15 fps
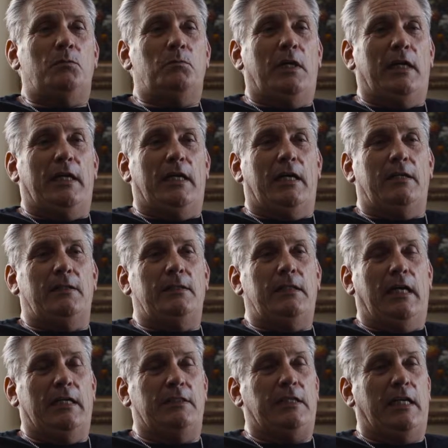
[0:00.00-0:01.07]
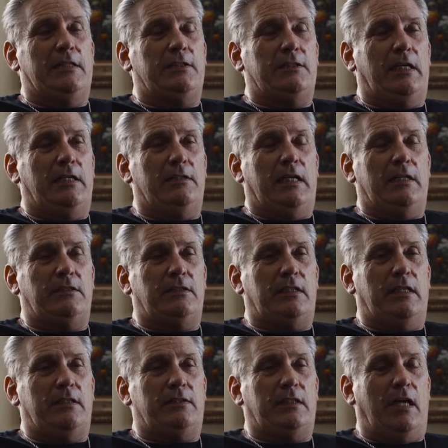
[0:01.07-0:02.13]
But as
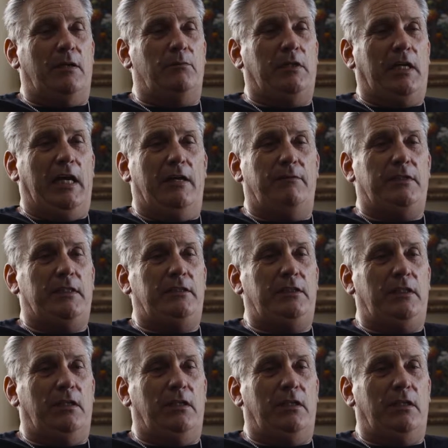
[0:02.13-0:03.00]
God would have it,